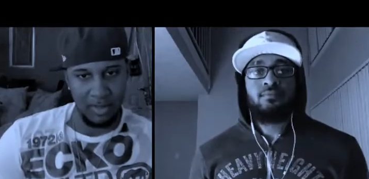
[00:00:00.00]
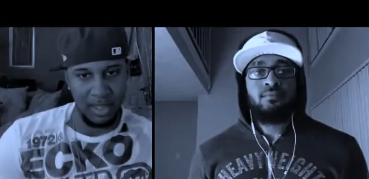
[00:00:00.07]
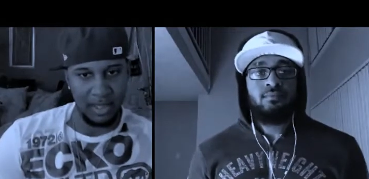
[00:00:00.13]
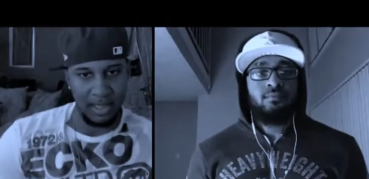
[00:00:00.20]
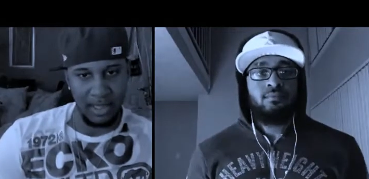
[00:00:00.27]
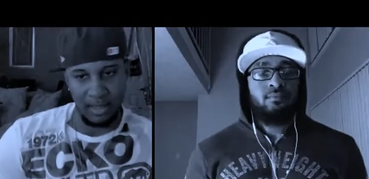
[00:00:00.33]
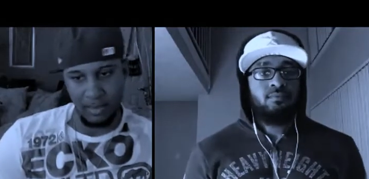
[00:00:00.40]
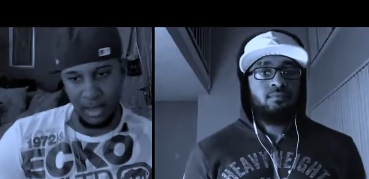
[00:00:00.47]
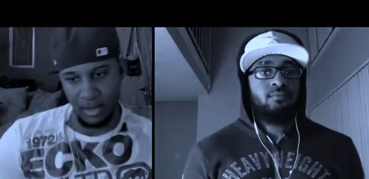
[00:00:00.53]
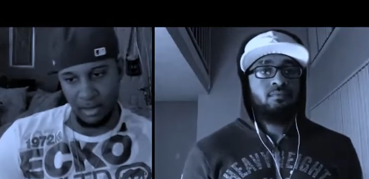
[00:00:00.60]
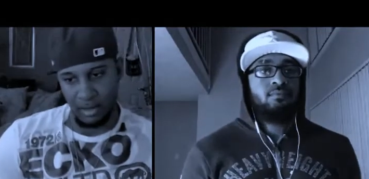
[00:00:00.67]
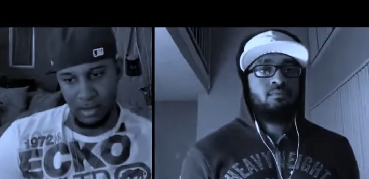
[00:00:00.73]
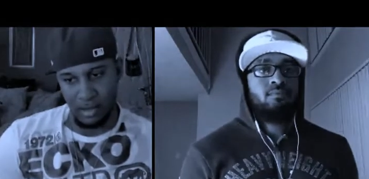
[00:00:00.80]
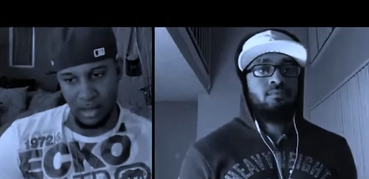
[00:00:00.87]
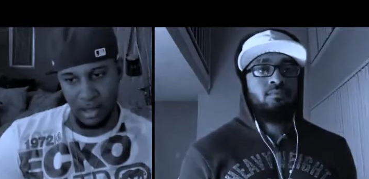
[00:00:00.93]
Speaker 1: about the
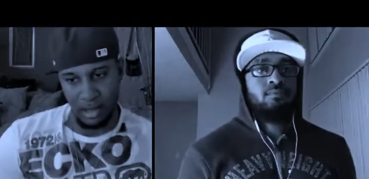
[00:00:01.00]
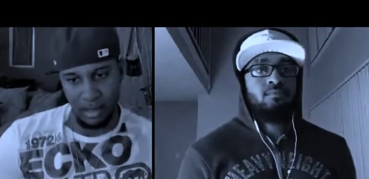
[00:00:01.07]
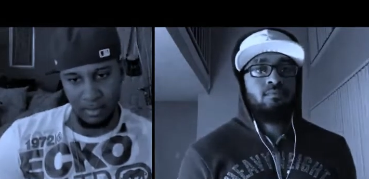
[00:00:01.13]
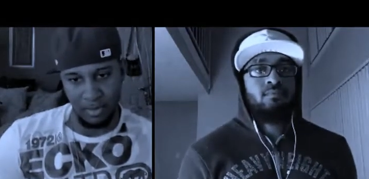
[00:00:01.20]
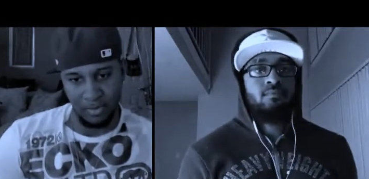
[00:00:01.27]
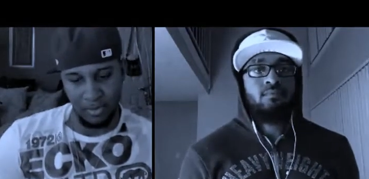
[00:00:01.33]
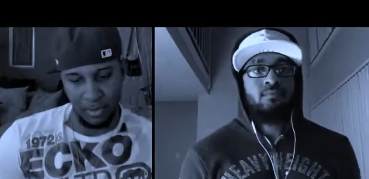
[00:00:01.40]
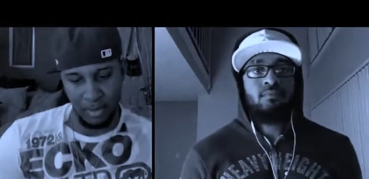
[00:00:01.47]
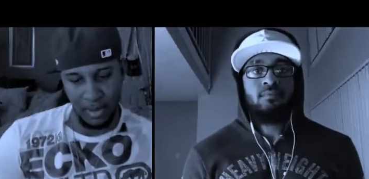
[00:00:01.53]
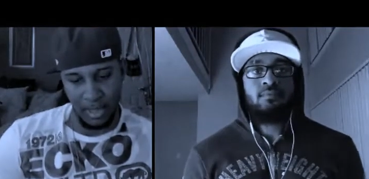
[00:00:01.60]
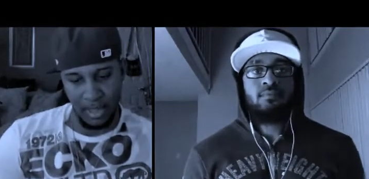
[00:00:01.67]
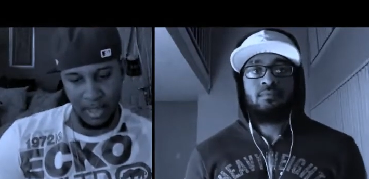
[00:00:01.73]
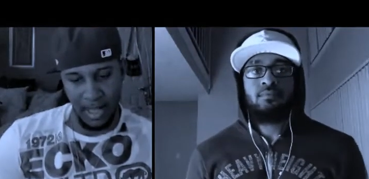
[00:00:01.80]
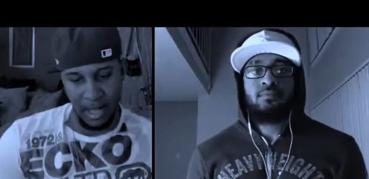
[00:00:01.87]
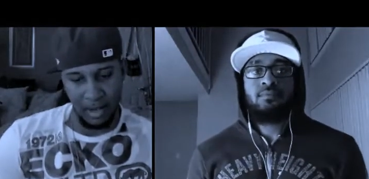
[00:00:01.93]
emails before
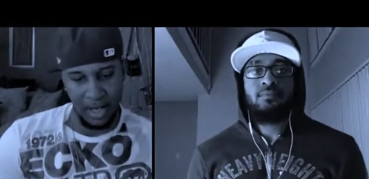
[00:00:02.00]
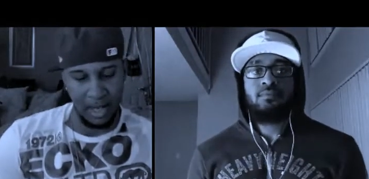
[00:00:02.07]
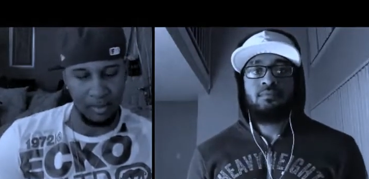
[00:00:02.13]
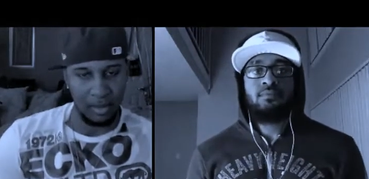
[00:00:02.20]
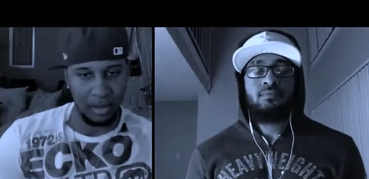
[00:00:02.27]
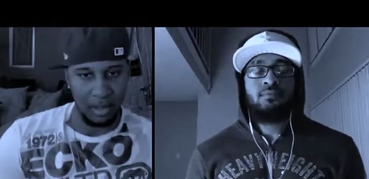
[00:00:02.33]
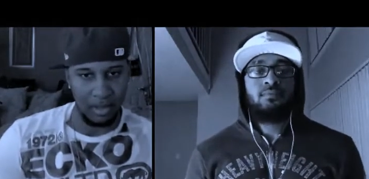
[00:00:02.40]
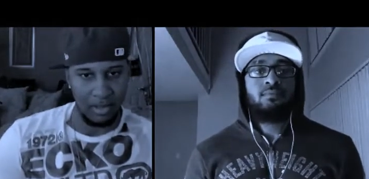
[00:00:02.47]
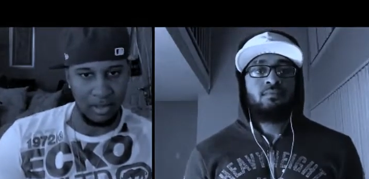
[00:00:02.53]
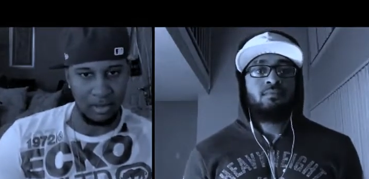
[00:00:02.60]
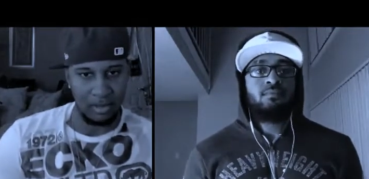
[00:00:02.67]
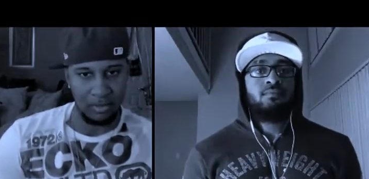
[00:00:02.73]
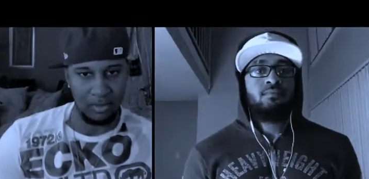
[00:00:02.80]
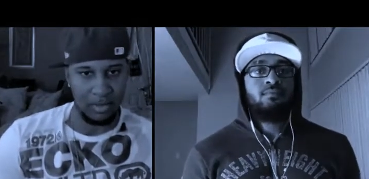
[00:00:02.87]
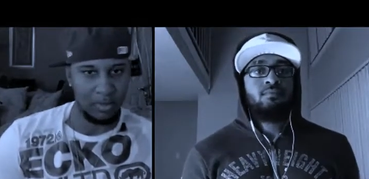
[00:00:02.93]
the Al Haymon lawsuit
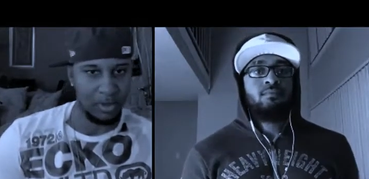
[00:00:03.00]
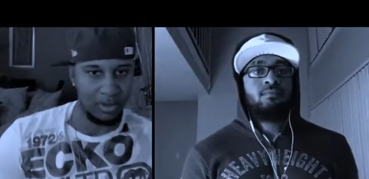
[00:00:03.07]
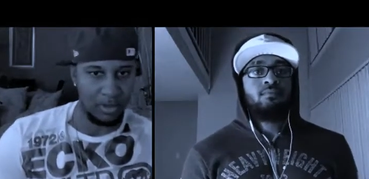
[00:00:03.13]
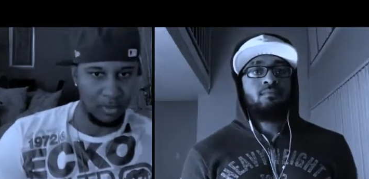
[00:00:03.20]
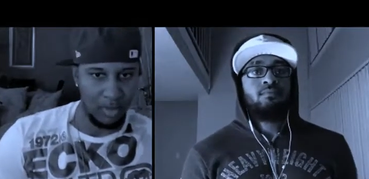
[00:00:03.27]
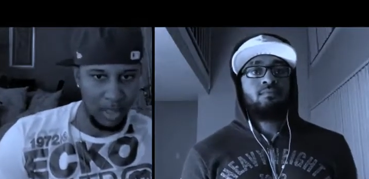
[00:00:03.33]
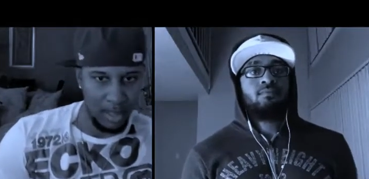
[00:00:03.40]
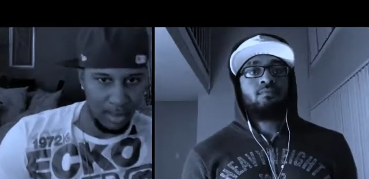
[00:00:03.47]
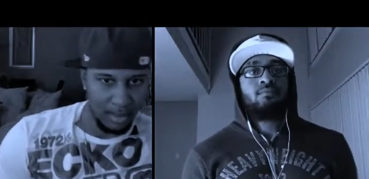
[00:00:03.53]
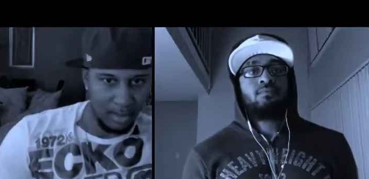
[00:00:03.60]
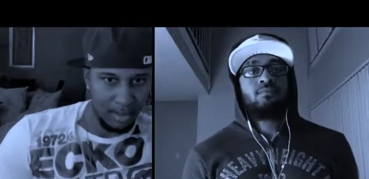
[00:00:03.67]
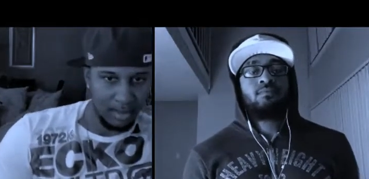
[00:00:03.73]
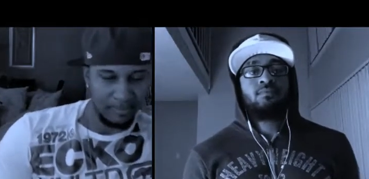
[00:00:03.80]
was put to rest.